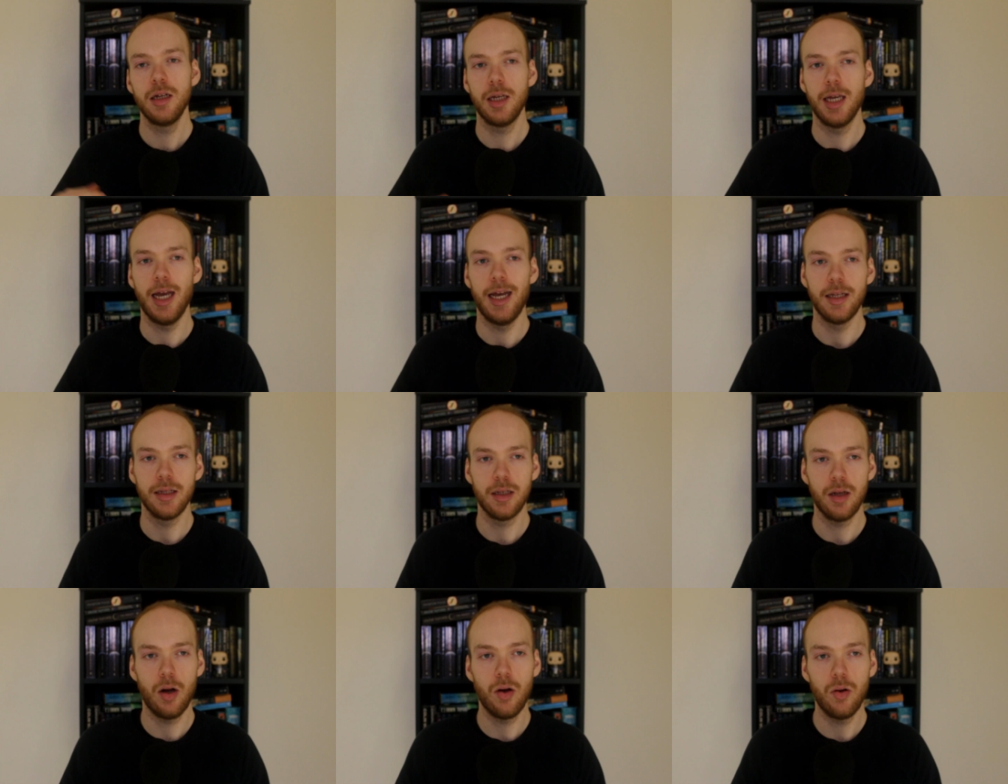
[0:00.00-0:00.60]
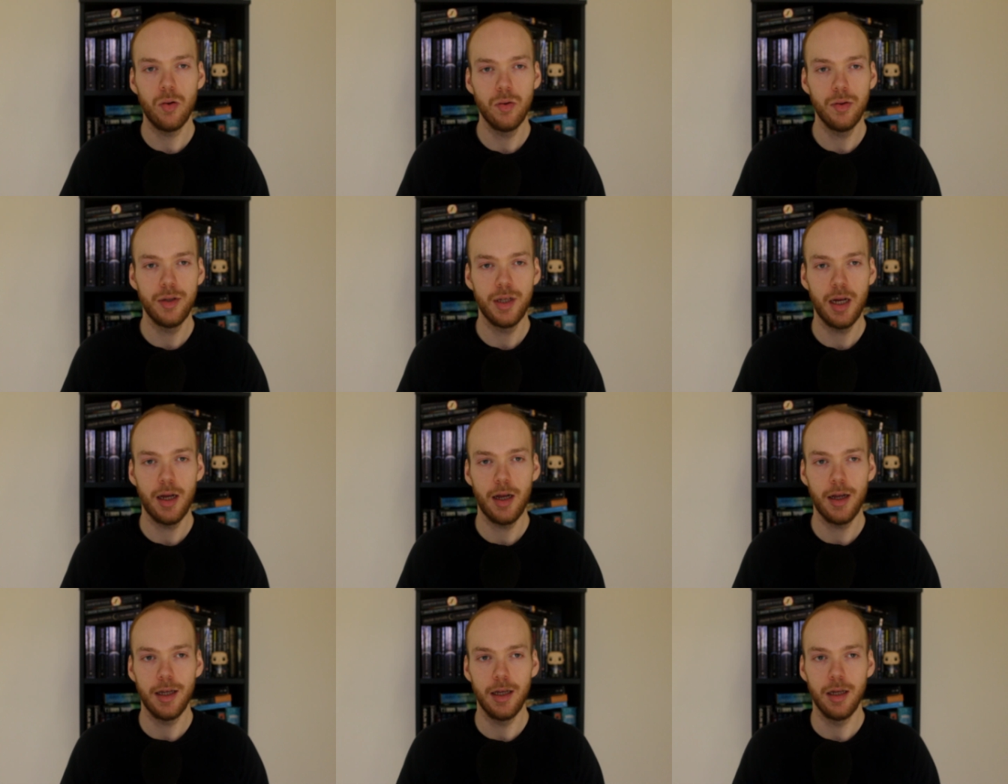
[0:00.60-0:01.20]
gets
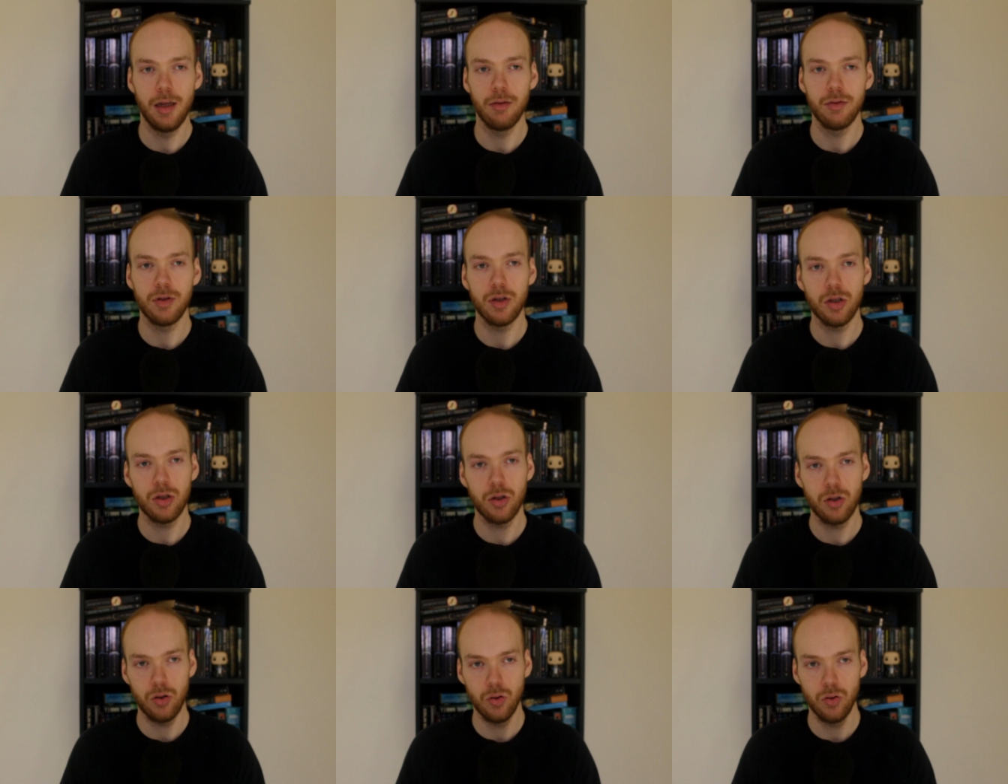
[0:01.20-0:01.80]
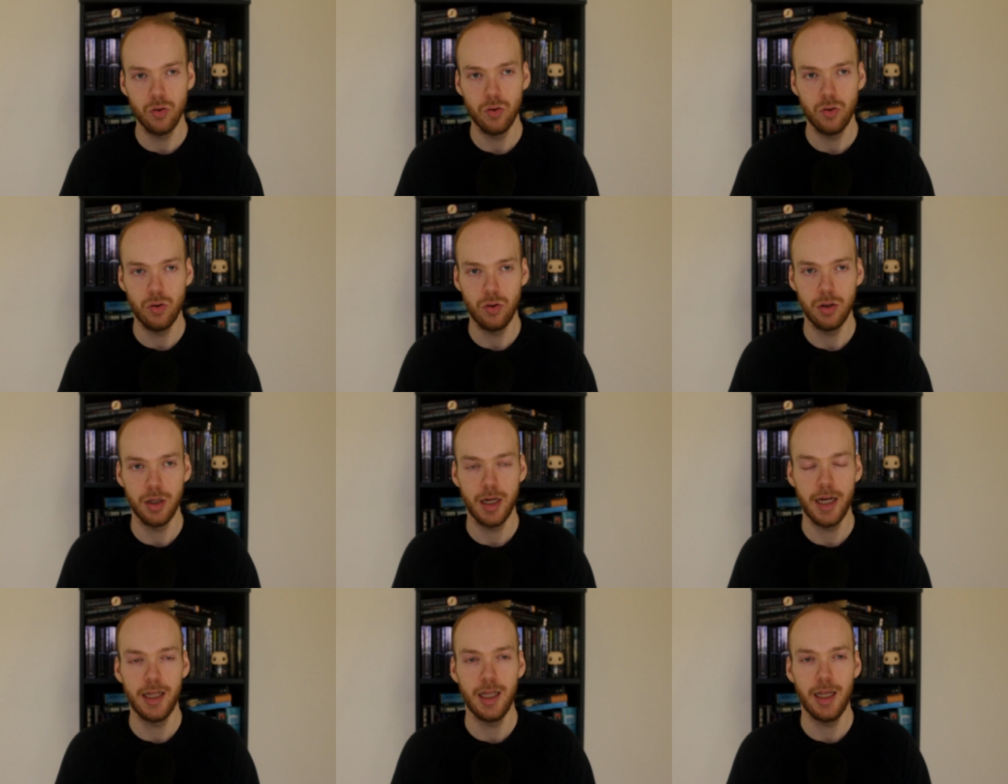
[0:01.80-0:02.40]
older, he goes to
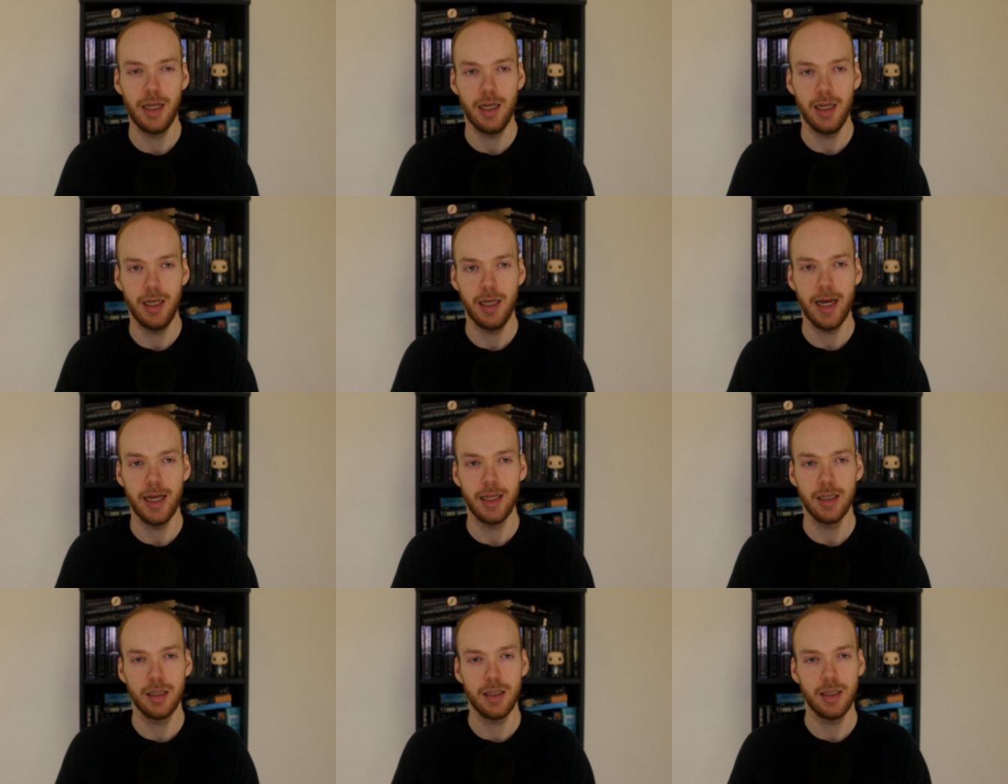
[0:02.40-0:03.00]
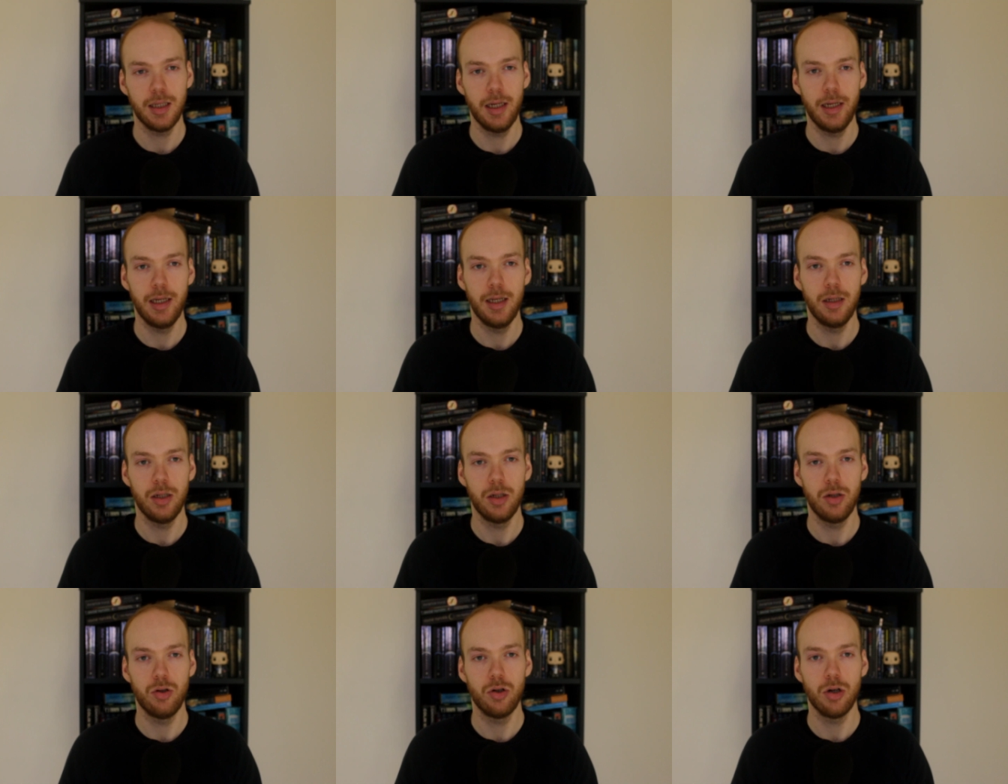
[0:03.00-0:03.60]
school, and then he gets
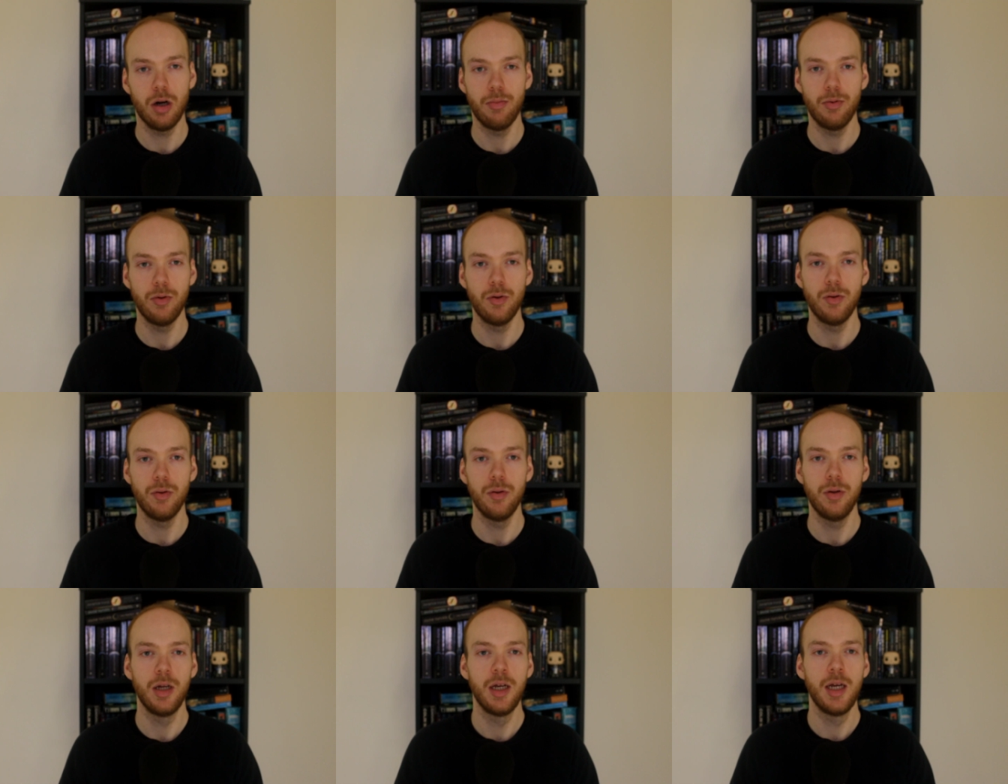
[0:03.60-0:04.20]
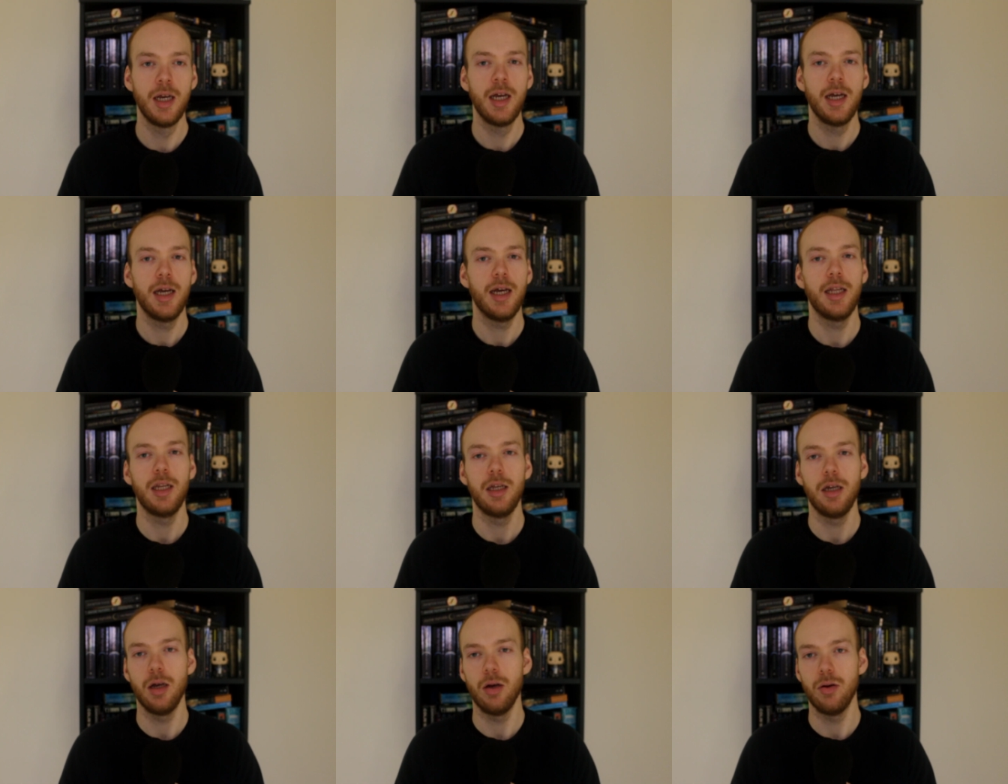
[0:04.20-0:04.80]
into trouble,
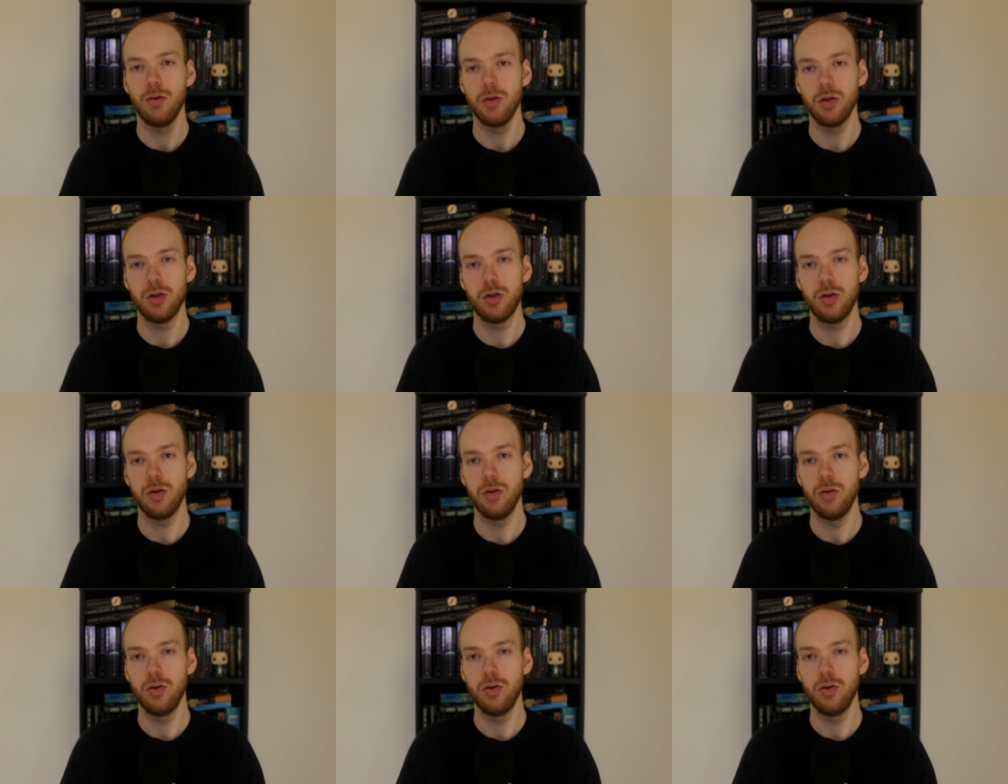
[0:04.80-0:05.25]
and he goes